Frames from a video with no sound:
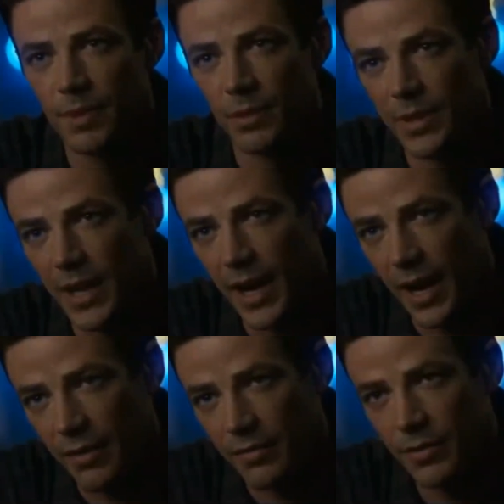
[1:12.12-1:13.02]
But we
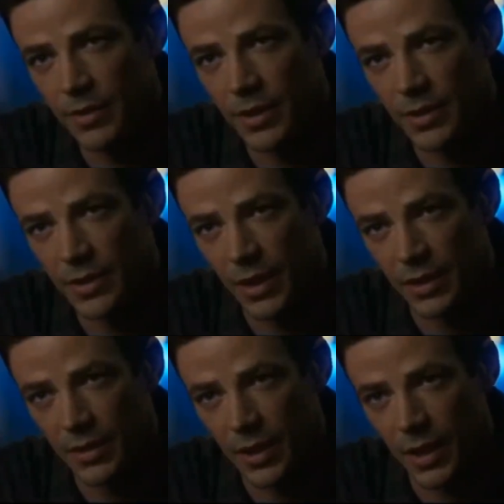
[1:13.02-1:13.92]
have to
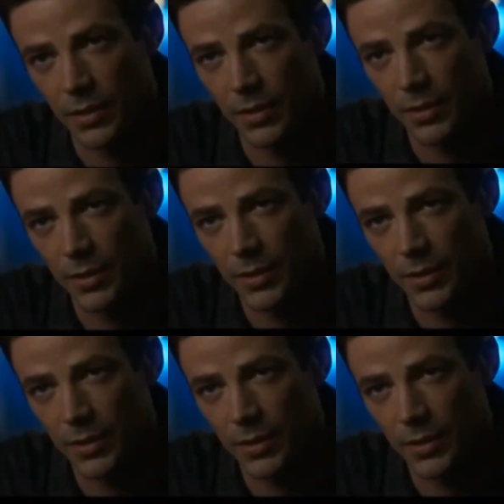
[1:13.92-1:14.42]
stick together.